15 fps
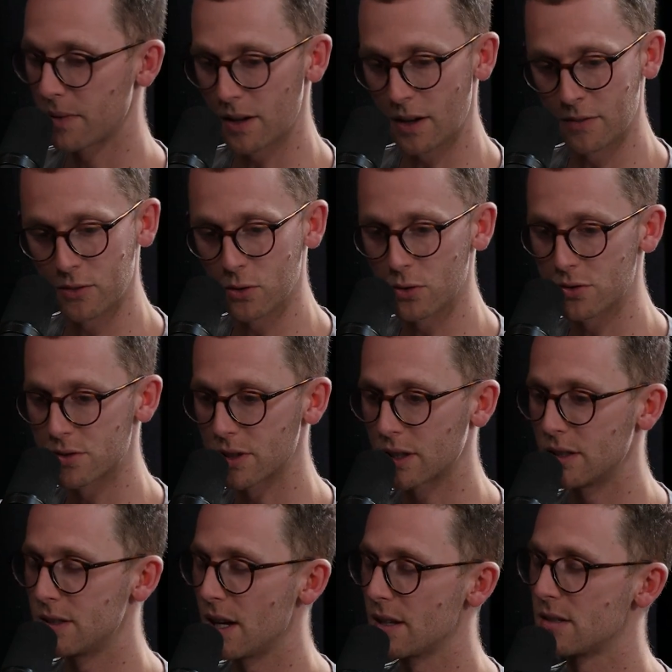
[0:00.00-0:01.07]
of course, the
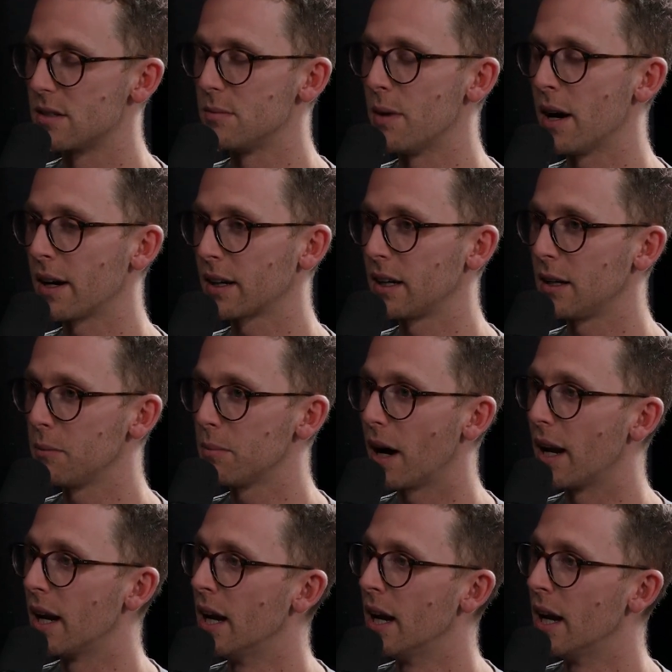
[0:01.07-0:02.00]
contested marking. But